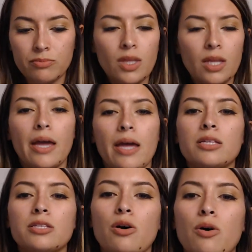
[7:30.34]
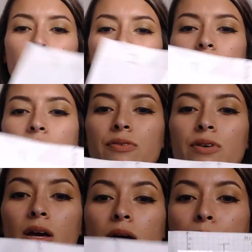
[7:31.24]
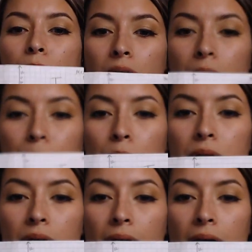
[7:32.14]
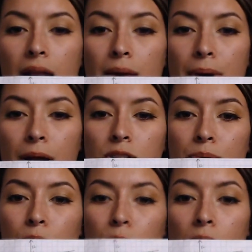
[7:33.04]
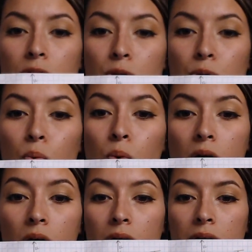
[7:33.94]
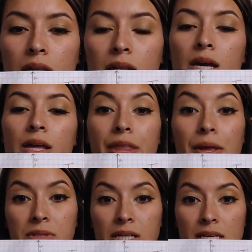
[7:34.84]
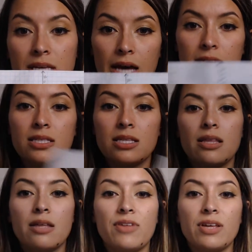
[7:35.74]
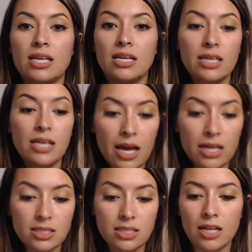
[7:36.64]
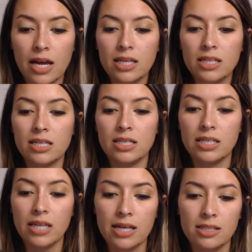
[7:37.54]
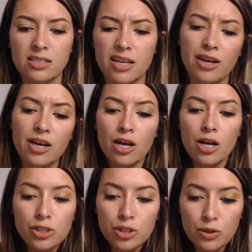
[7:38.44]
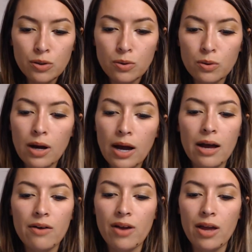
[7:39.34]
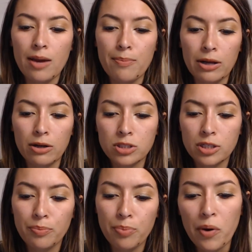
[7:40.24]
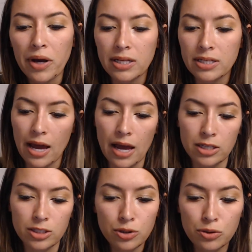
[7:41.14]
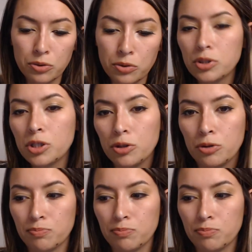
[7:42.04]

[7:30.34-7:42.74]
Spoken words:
Okay, so if my opponent had a battleship in quadrant 1, they would say yes. If they say yes, then I can take a guess and say, do you have a battleship point at 2, 2?